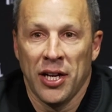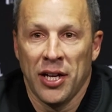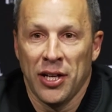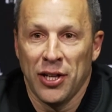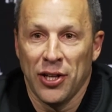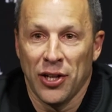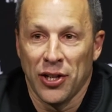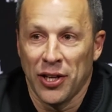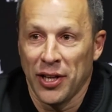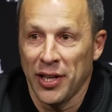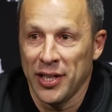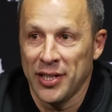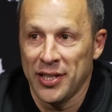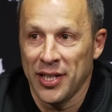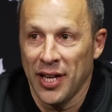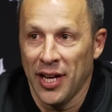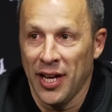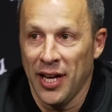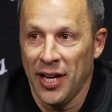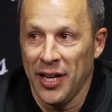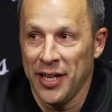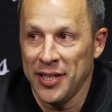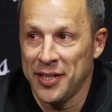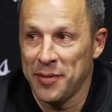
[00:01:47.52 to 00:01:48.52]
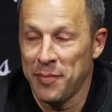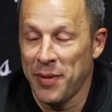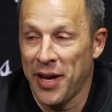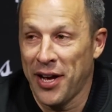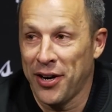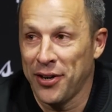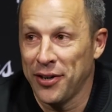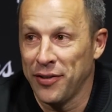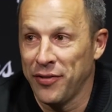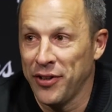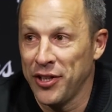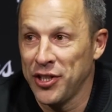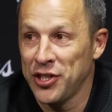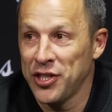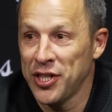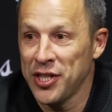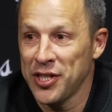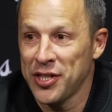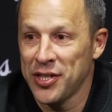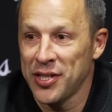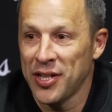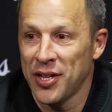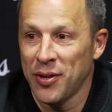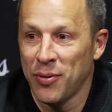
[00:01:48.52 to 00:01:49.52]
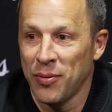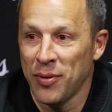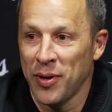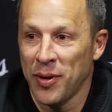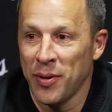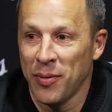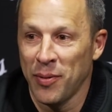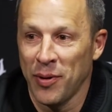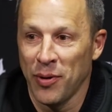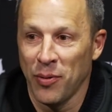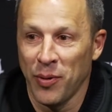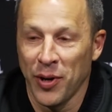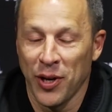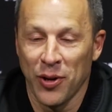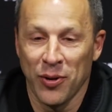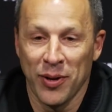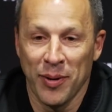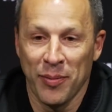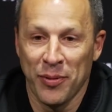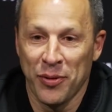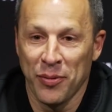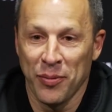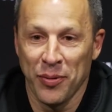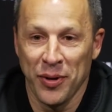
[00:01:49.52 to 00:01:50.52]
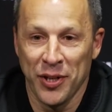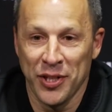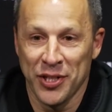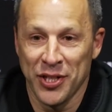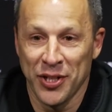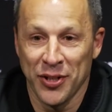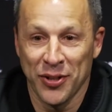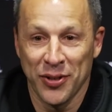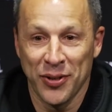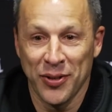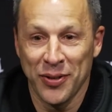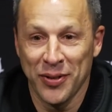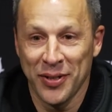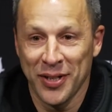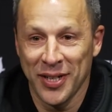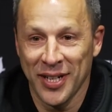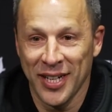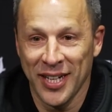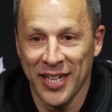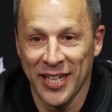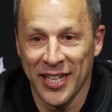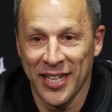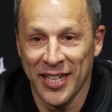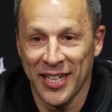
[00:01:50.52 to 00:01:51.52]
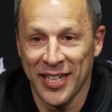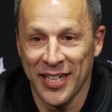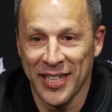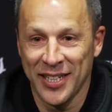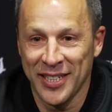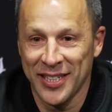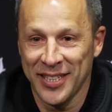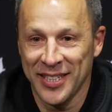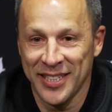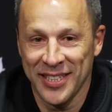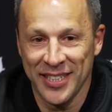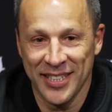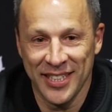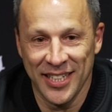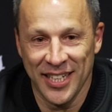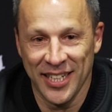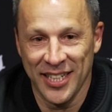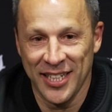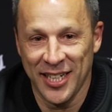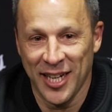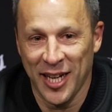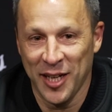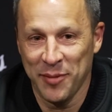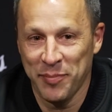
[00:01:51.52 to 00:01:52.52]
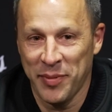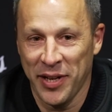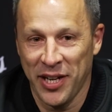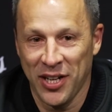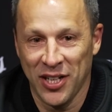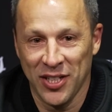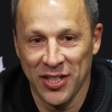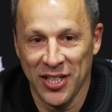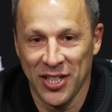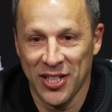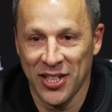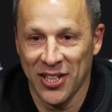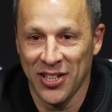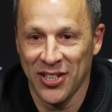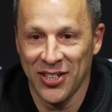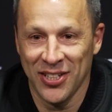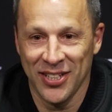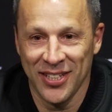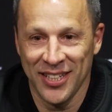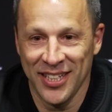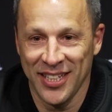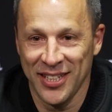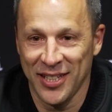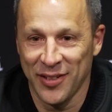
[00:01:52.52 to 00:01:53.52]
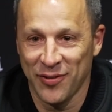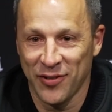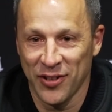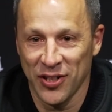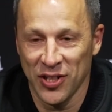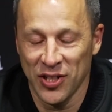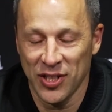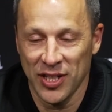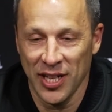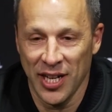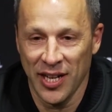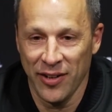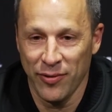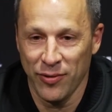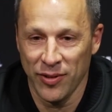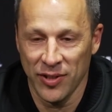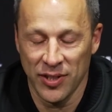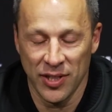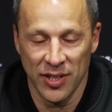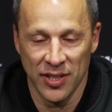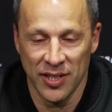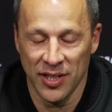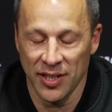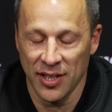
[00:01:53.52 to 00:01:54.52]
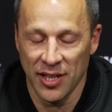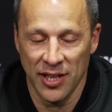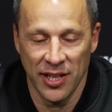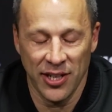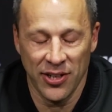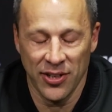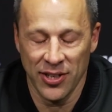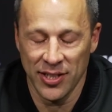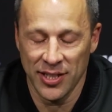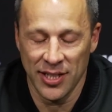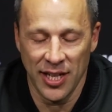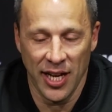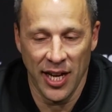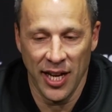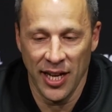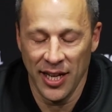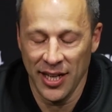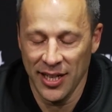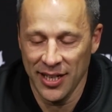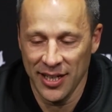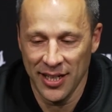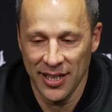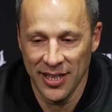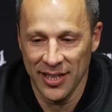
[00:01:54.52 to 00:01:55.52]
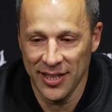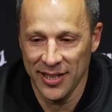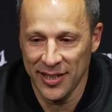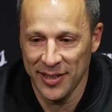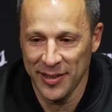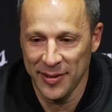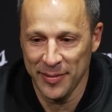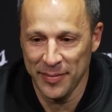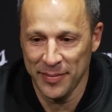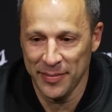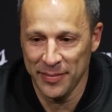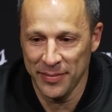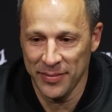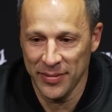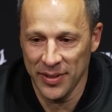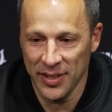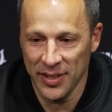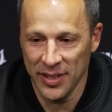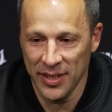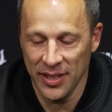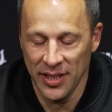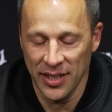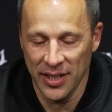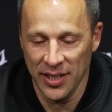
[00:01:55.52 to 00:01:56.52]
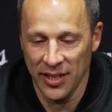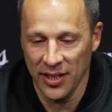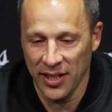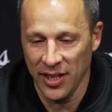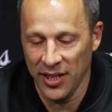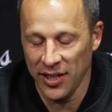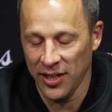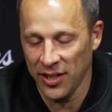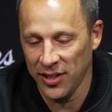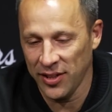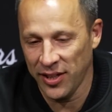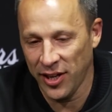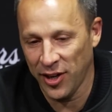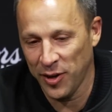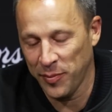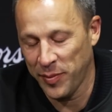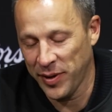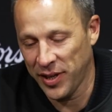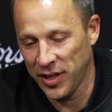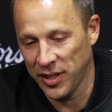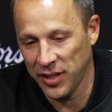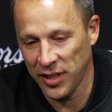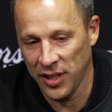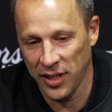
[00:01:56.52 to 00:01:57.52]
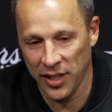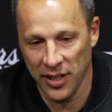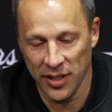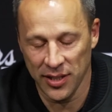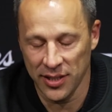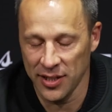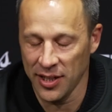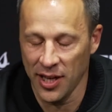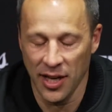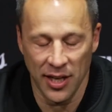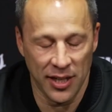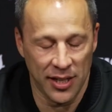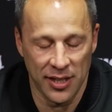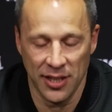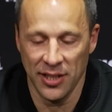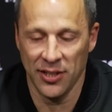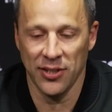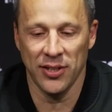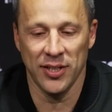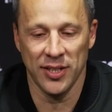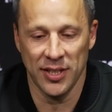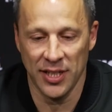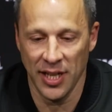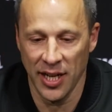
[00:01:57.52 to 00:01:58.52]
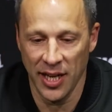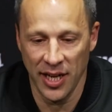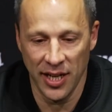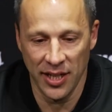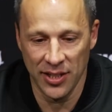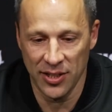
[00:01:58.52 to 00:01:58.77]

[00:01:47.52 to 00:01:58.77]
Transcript: Look, it's a matter of inches, whether we go up 3-0. A non-penalty call in the first half, which is as clear as day, and their penalty is not clear as day.